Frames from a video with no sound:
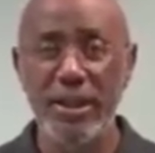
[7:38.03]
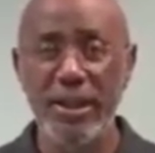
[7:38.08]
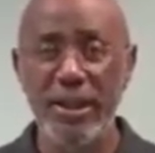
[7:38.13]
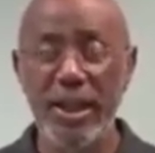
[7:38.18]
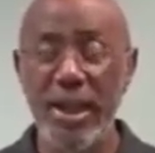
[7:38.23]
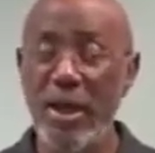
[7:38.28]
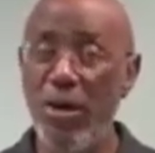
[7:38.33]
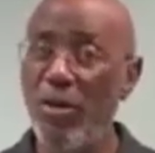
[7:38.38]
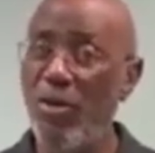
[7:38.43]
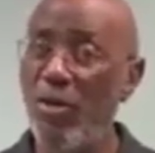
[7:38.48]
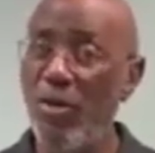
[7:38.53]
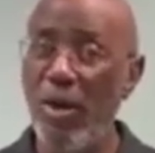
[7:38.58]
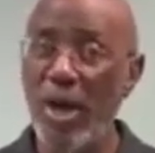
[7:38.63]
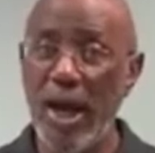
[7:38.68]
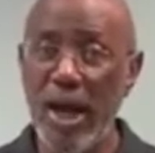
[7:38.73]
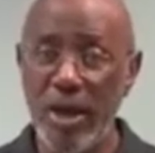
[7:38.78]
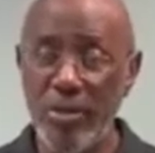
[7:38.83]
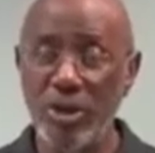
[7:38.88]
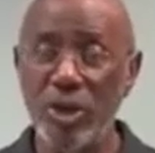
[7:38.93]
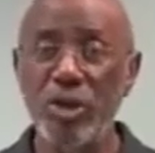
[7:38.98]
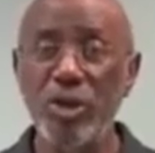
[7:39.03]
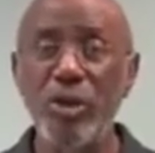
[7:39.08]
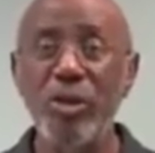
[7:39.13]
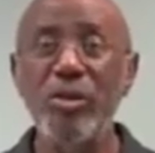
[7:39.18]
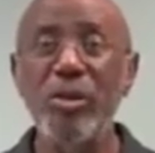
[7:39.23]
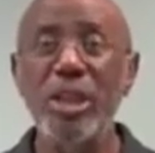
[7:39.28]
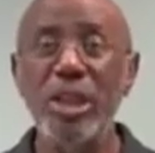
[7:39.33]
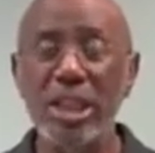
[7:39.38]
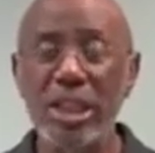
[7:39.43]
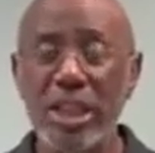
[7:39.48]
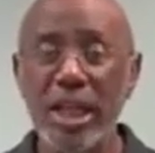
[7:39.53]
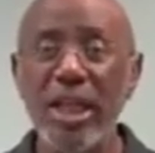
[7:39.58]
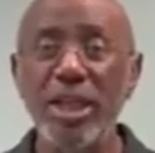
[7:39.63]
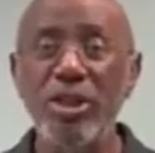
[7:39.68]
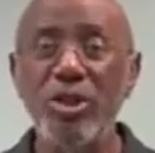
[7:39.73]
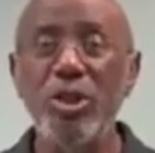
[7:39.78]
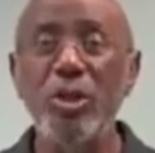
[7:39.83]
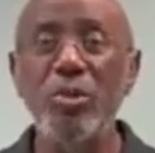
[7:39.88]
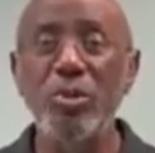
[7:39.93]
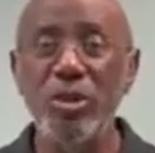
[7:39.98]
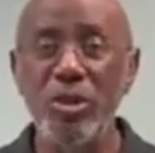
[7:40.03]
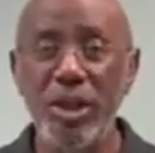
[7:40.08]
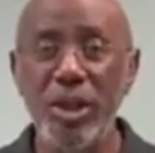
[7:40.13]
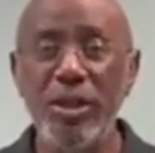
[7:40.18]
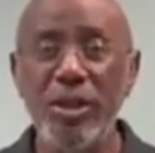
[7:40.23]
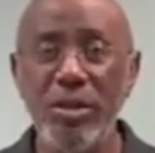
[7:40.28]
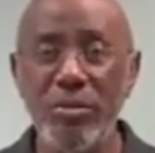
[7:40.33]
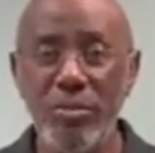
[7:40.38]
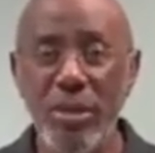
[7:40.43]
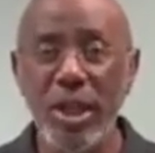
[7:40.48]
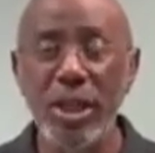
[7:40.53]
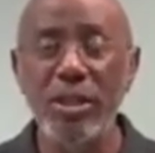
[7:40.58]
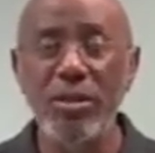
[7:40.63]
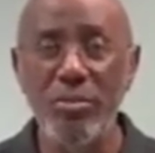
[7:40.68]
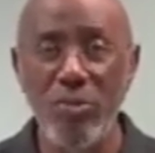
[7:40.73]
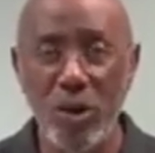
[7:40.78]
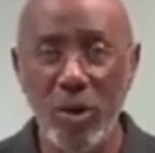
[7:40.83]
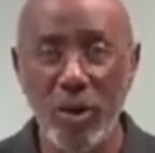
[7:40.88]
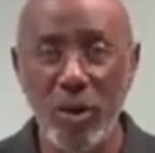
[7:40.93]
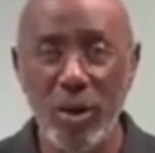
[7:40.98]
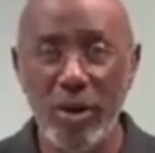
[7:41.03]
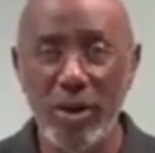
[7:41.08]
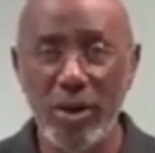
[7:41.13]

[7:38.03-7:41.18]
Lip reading: Now, I'm certain the state superintendent makes more.